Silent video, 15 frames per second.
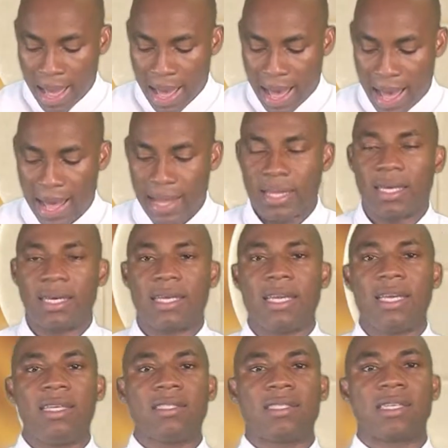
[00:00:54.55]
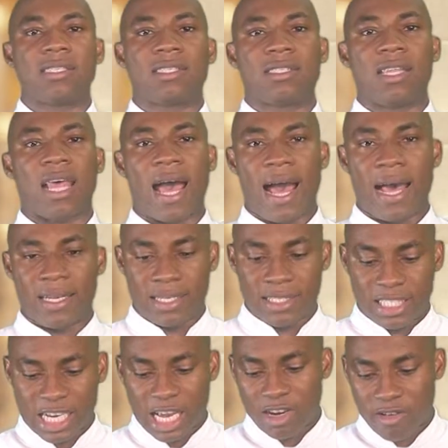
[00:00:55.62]
Are the
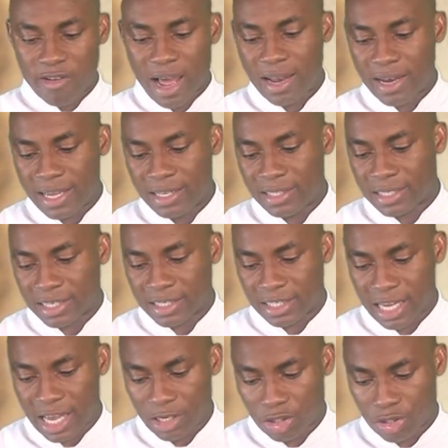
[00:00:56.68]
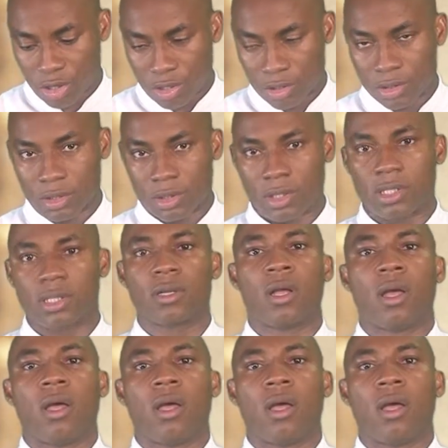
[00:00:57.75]
general intercessions